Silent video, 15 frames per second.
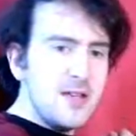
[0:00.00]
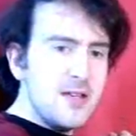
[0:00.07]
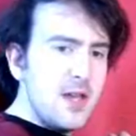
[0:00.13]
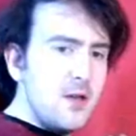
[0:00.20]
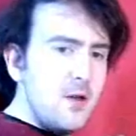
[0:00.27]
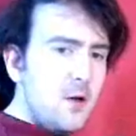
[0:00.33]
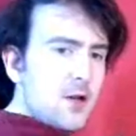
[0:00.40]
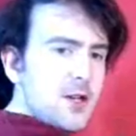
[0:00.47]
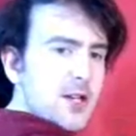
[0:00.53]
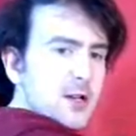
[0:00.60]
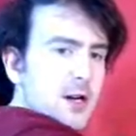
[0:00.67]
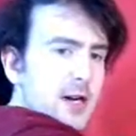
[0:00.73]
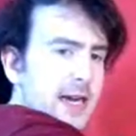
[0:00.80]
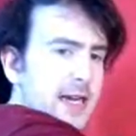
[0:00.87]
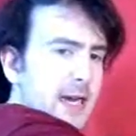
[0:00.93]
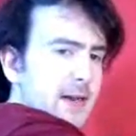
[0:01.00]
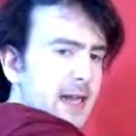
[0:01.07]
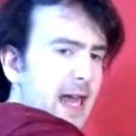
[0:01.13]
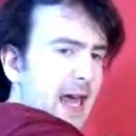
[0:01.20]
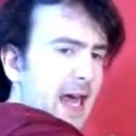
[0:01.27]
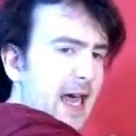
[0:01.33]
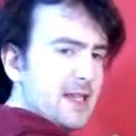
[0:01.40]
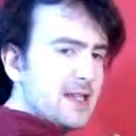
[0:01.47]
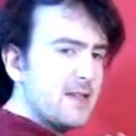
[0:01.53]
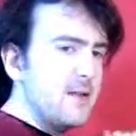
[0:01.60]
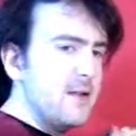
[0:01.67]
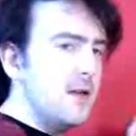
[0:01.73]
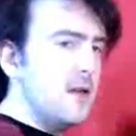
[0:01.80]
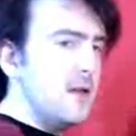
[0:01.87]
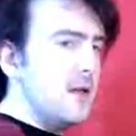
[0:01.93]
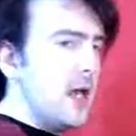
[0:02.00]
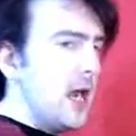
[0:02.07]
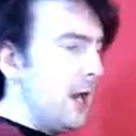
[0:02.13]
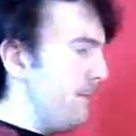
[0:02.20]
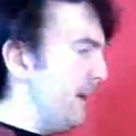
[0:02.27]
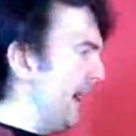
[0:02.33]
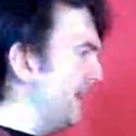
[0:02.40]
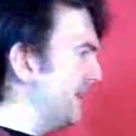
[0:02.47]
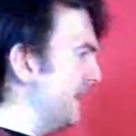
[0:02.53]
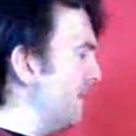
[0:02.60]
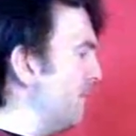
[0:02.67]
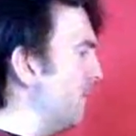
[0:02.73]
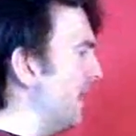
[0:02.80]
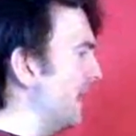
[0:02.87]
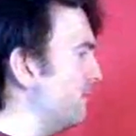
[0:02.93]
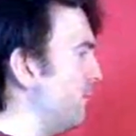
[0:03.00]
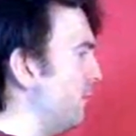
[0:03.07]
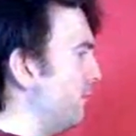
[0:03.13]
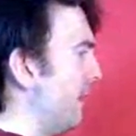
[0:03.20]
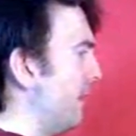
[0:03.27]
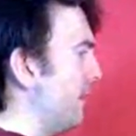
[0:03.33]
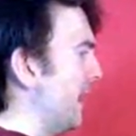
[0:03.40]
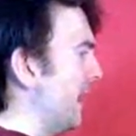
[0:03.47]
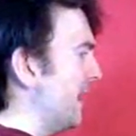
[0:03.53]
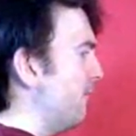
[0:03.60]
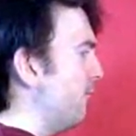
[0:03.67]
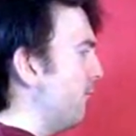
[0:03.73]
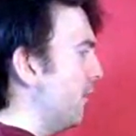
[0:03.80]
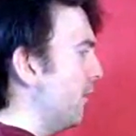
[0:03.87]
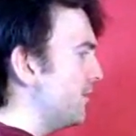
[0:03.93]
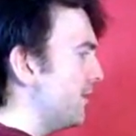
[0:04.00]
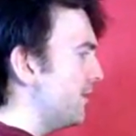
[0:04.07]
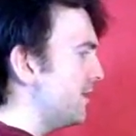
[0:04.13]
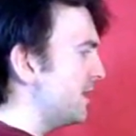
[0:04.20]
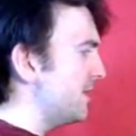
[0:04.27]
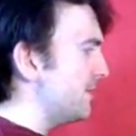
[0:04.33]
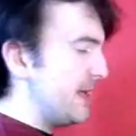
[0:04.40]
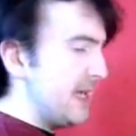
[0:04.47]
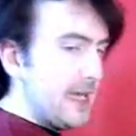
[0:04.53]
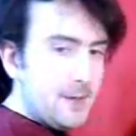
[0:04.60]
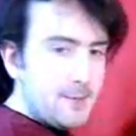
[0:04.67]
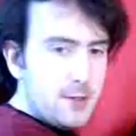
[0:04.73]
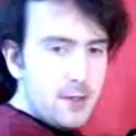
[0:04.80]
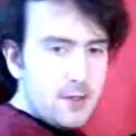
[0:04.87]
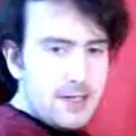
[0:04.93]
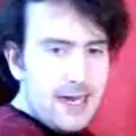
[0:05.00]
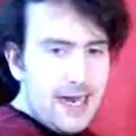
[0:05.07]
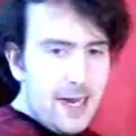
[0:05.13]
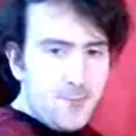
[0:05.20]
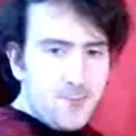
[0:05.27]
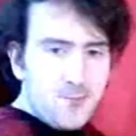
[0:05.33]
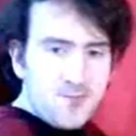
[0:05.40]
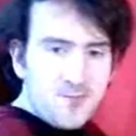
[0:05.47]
So, of course, you're not going to know what that is. I think it's going to be more like a woodlands theme. Have a look there.